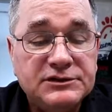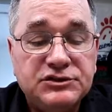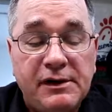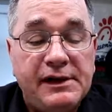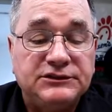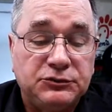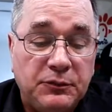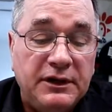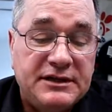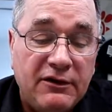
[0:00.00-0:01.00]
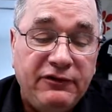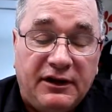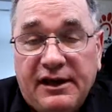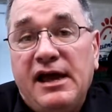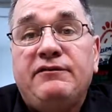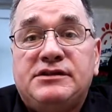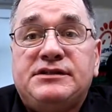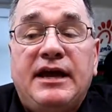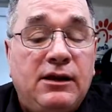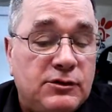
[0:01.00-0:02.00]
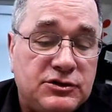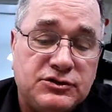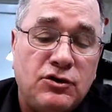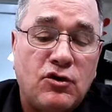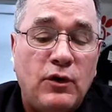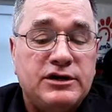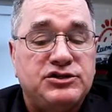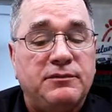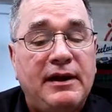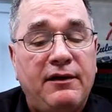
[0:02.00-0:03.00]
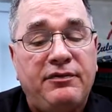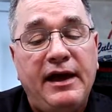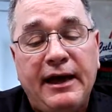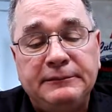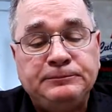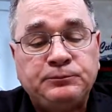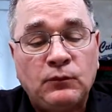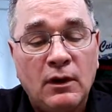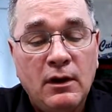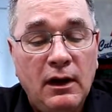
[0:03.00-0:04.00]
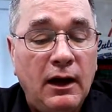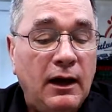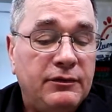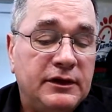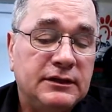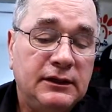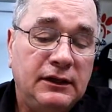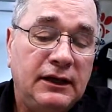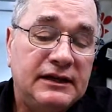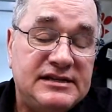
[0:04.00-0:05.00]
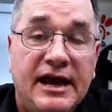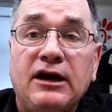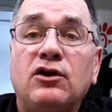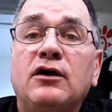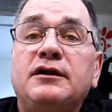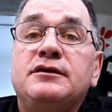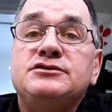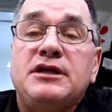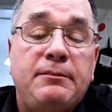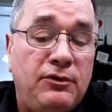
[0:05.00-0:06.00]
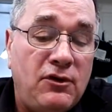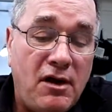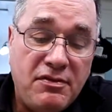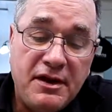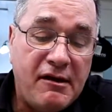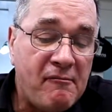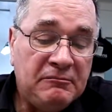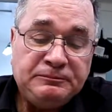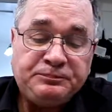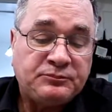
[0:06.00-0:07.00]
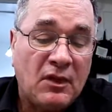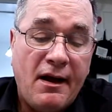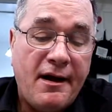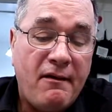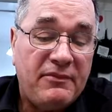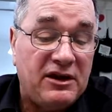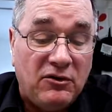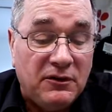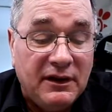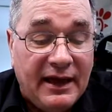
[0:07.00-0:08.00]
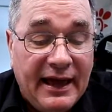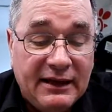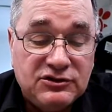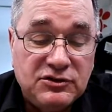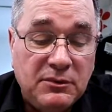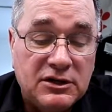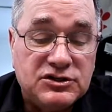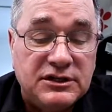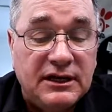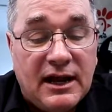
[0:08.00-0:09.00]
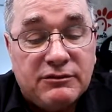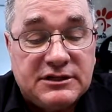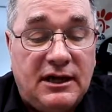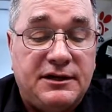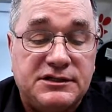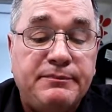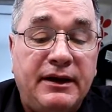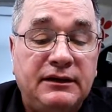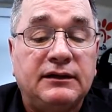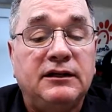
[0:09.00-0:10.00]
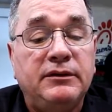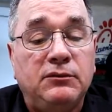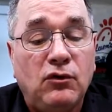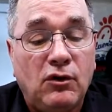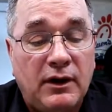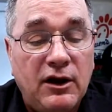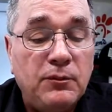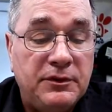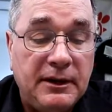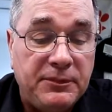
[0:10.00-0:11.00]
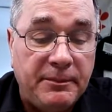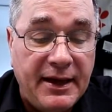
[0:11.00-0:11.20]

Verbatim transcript: It's definitely a heavy sandwich, there's no question about that. The little tangler onions they put on there, they don't really add too much to it. I was kind of expecting a little bit more when I opened up the